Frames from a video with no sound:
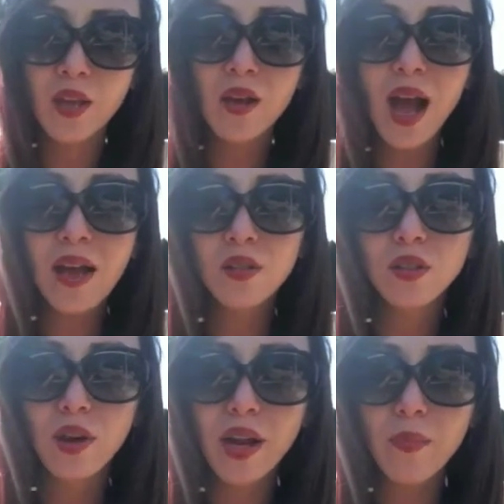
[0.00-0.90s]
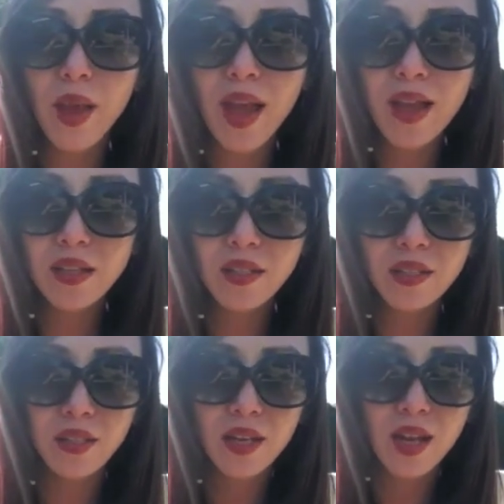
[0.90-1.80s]
You hire a great band
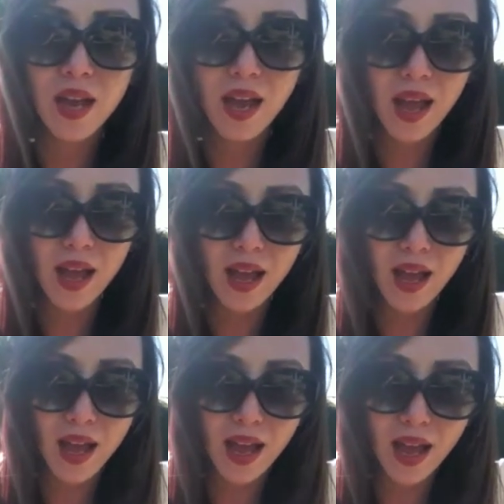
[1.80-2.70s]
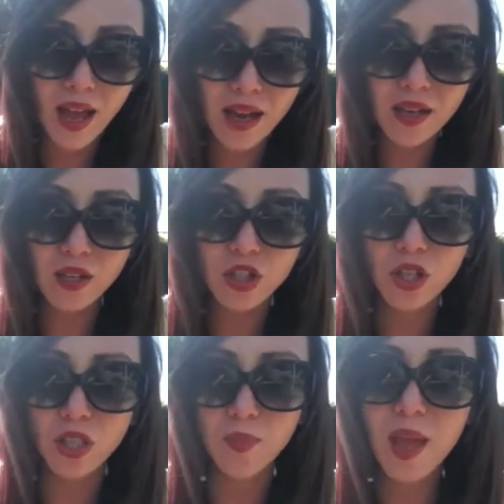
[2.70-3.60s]
and
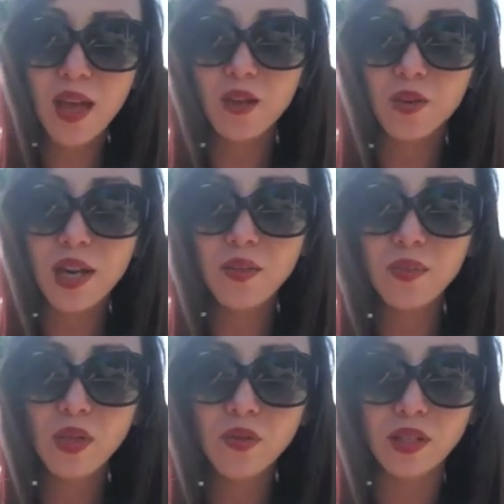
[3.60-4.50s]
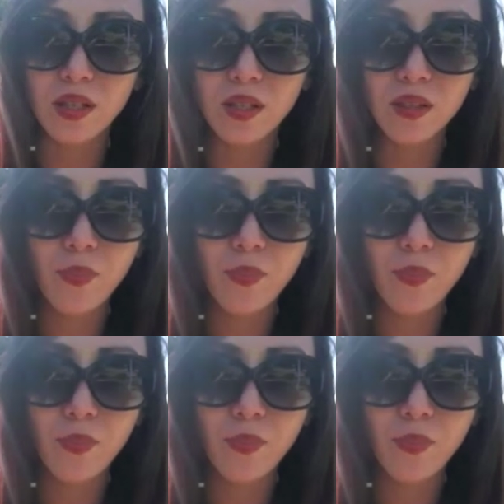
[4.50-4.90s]
should expect great music.